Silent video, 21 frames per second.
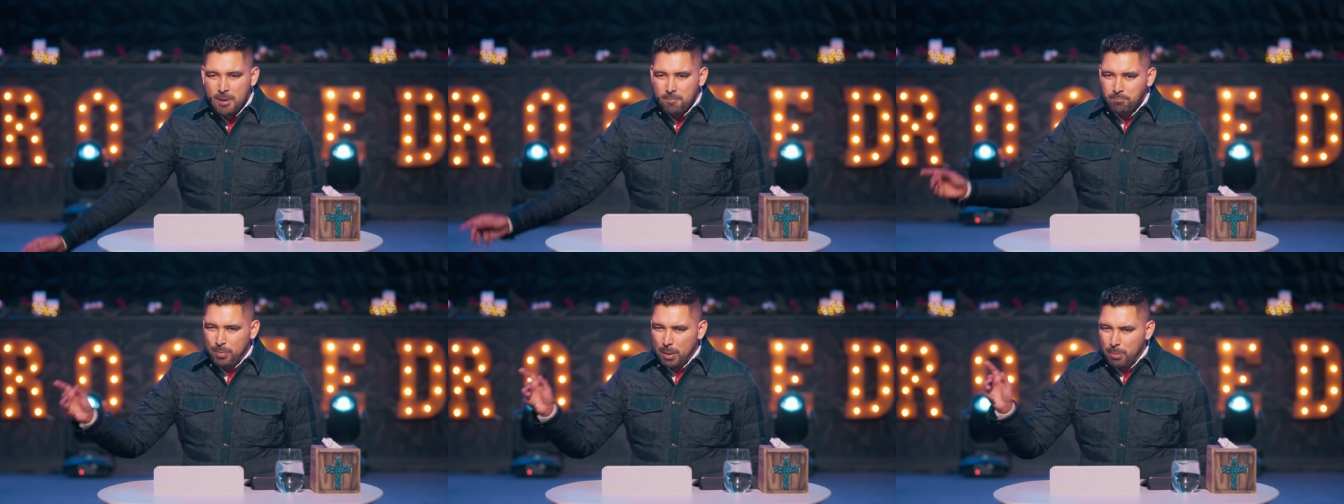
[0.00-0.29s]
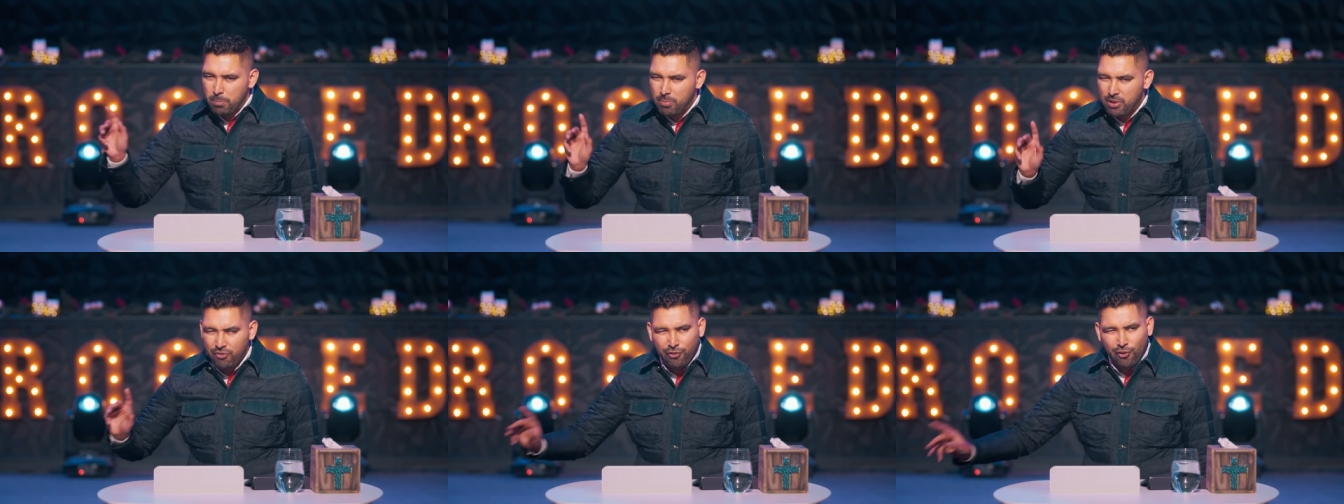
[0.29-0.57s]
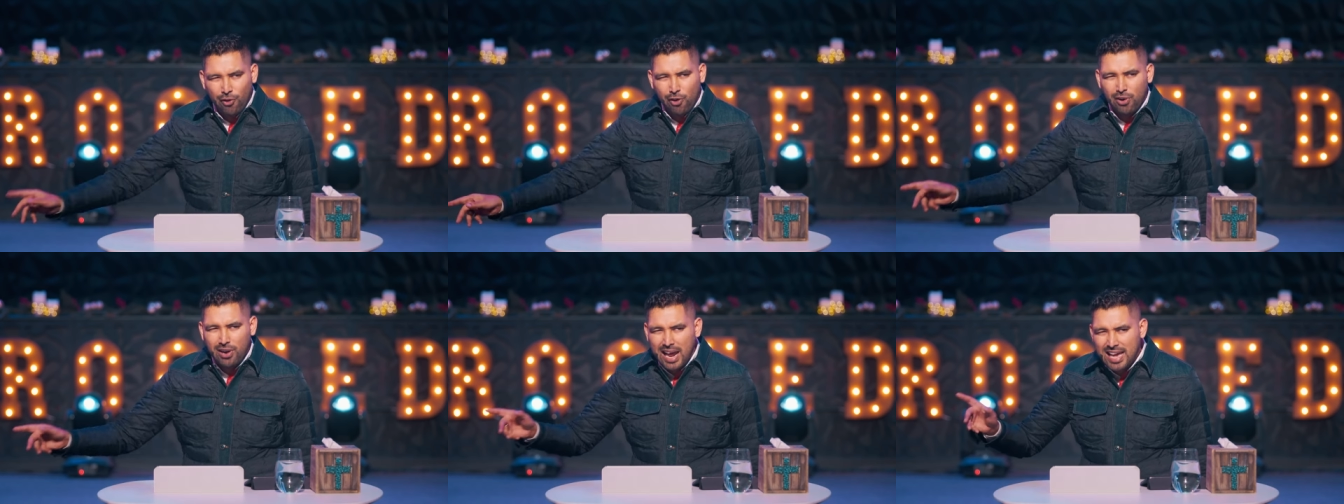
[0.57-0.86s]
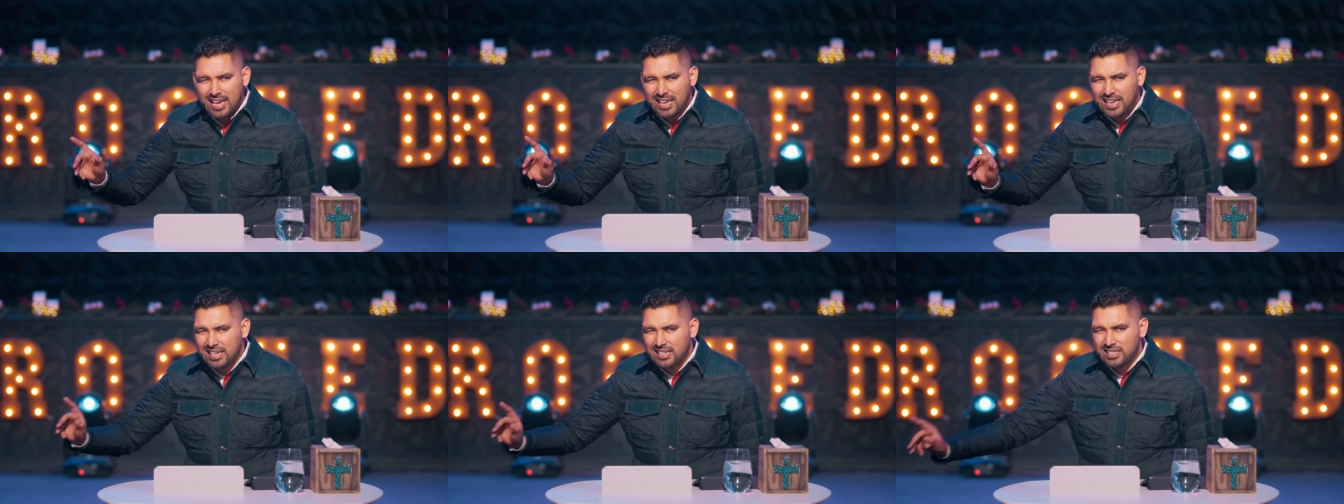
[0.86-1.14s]
but before i
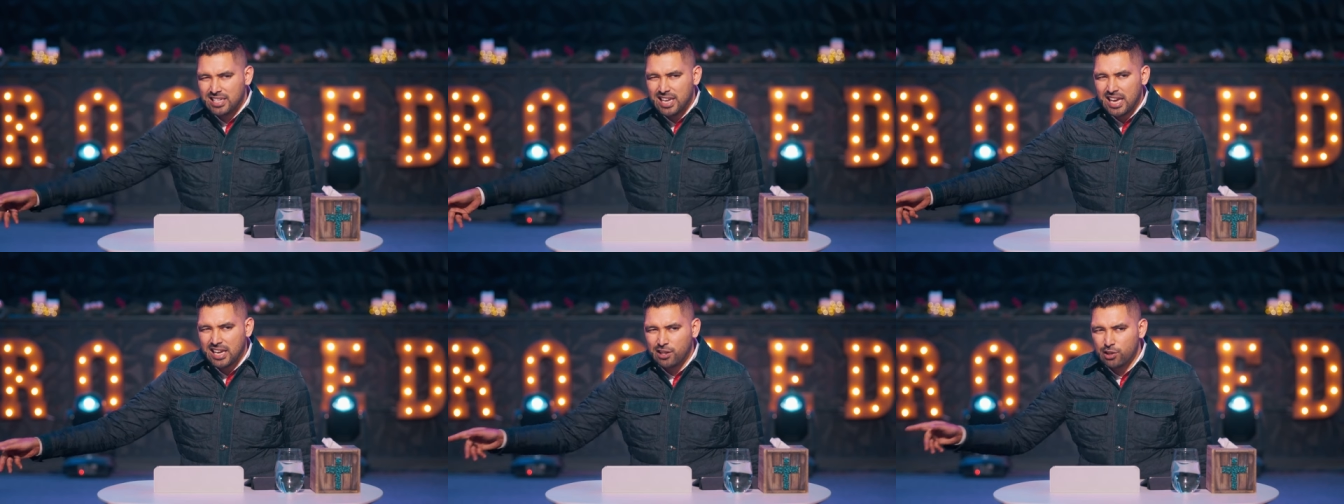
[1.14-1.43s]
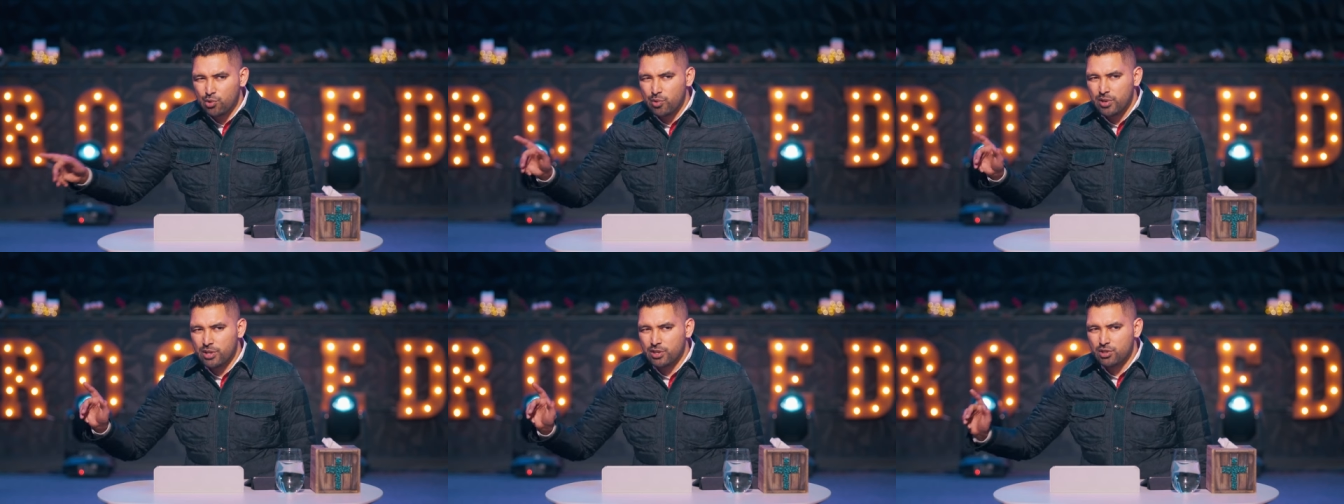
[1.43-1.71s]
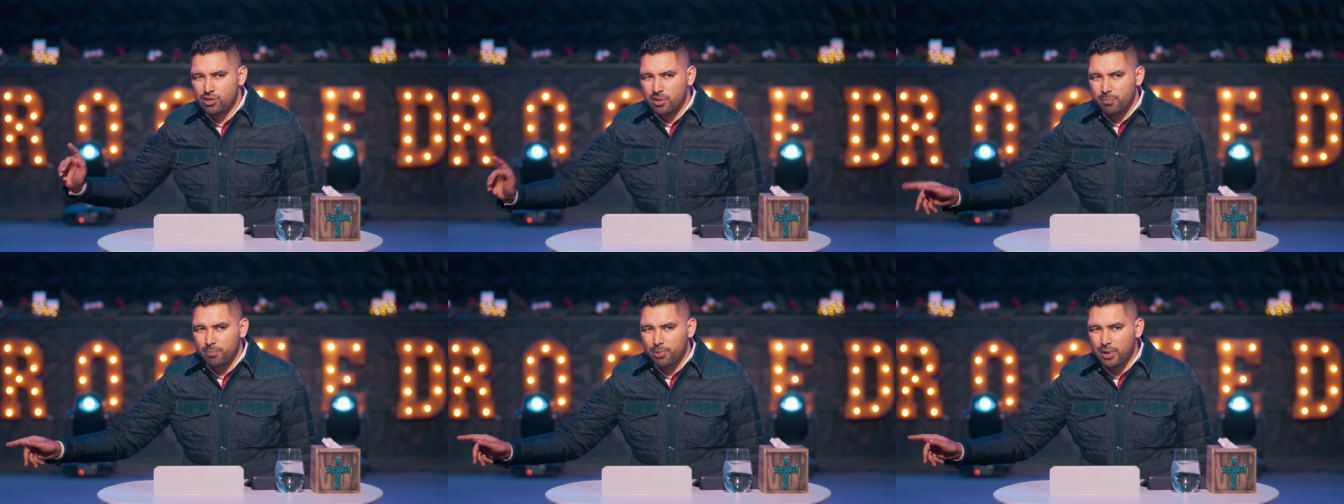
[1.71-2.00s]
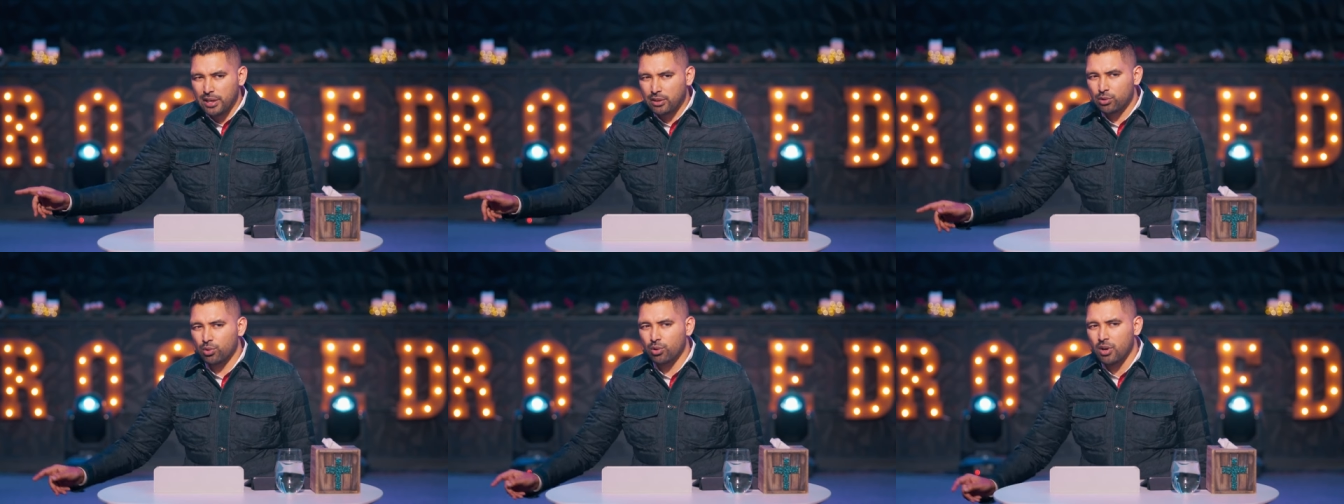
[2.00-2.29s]
can take you into your
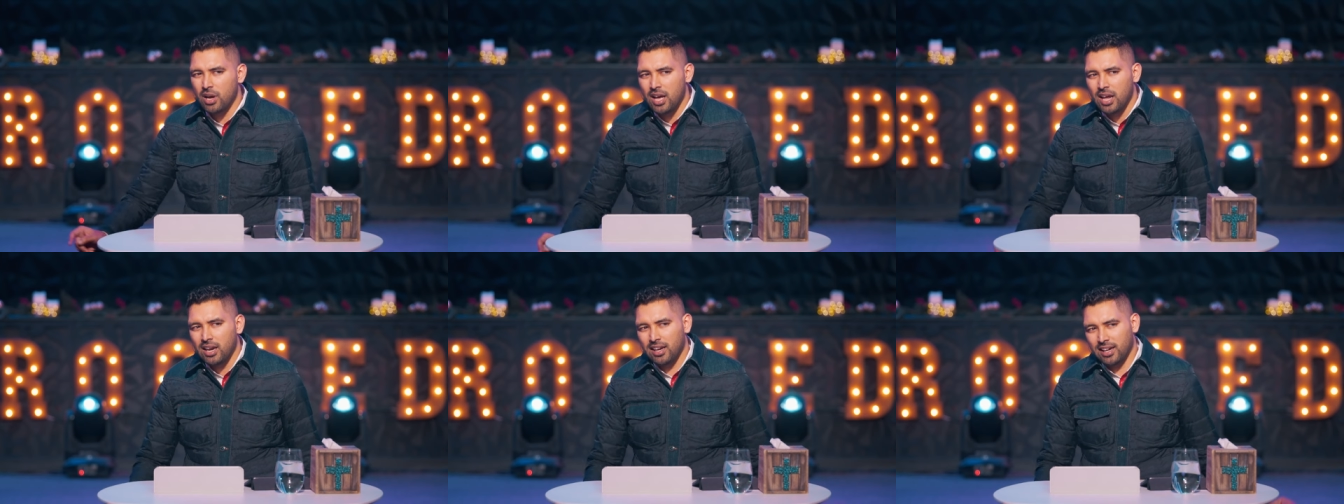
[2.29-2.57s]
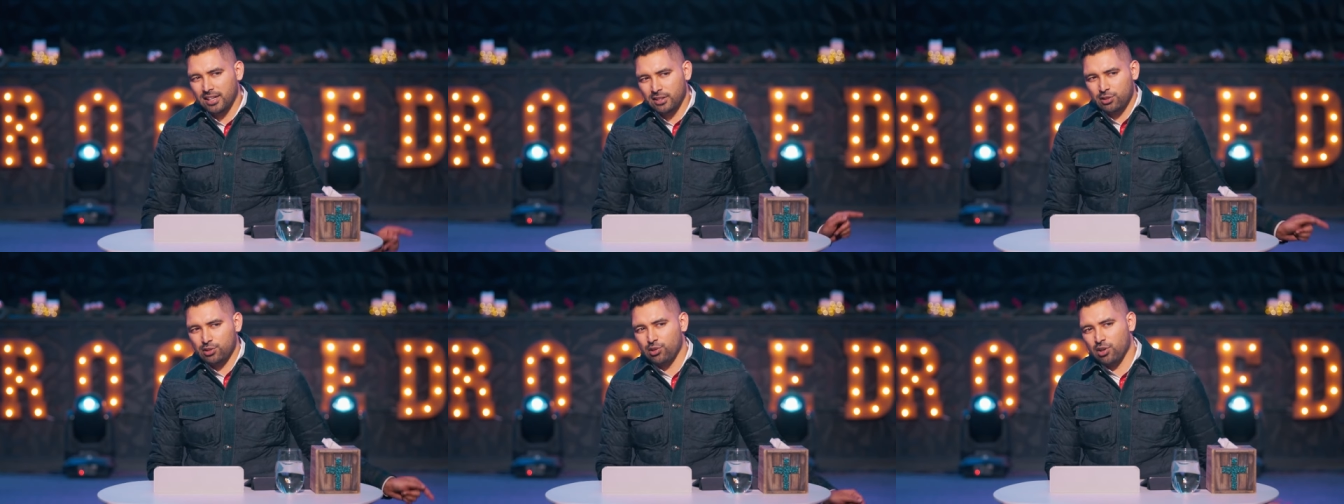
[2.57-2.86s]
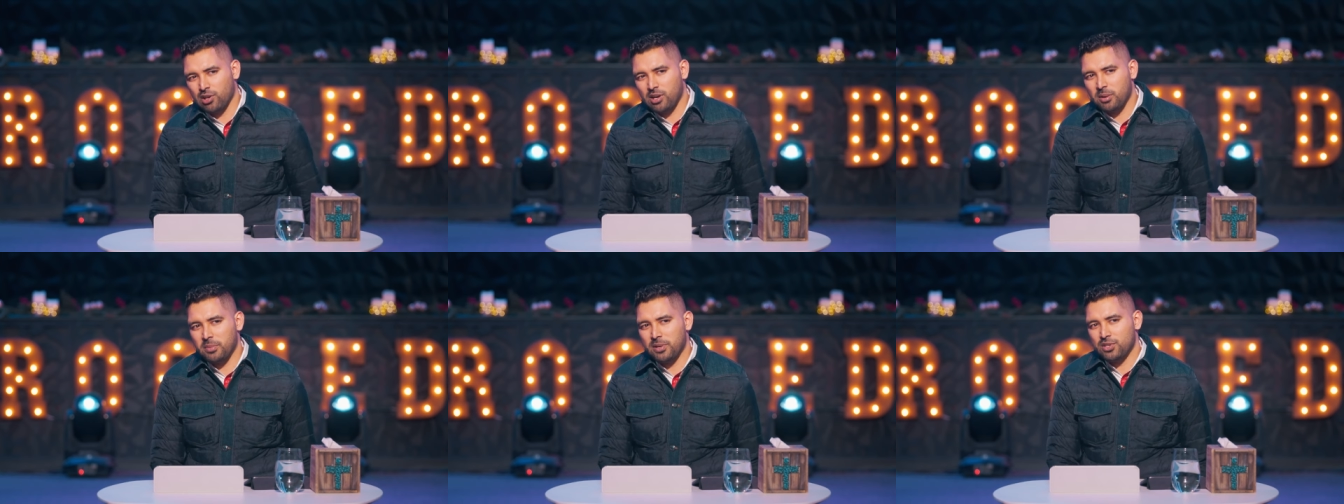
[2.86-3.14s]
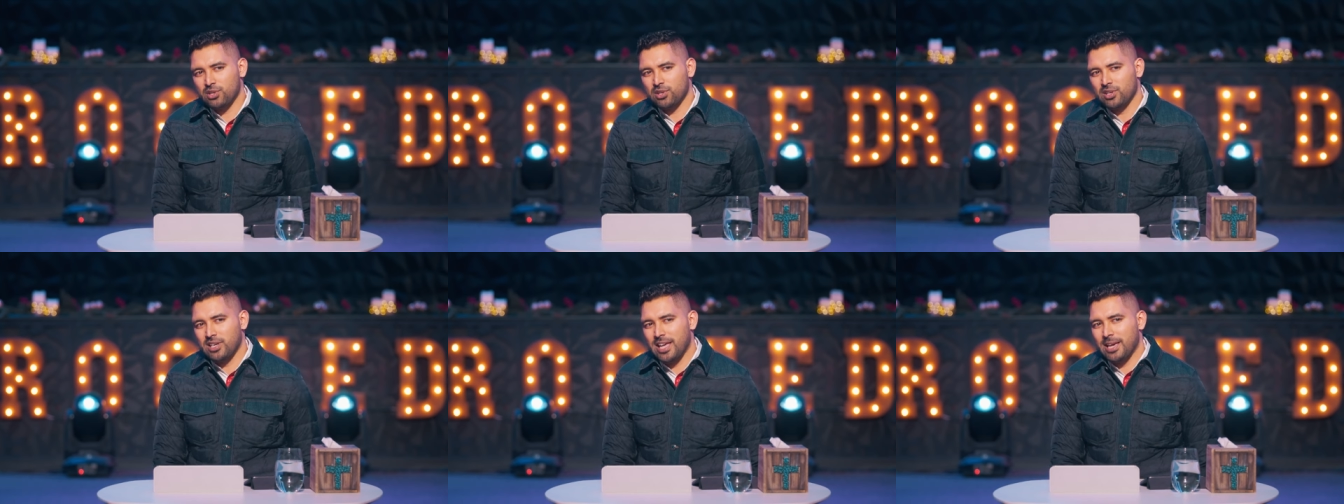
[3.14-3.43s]
breakthrough let's talk
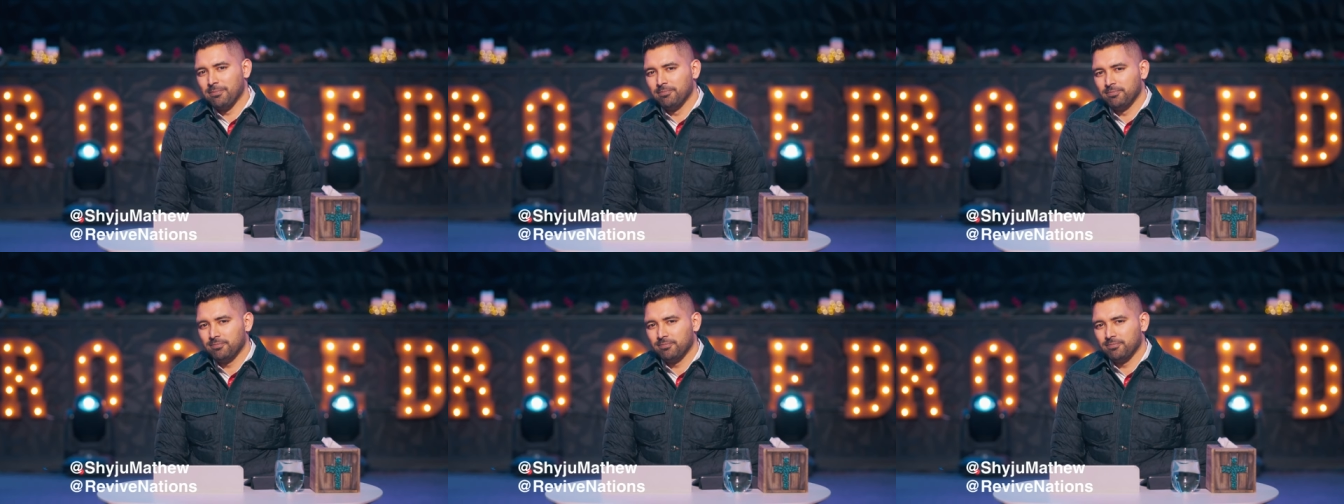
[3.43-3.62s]
about your name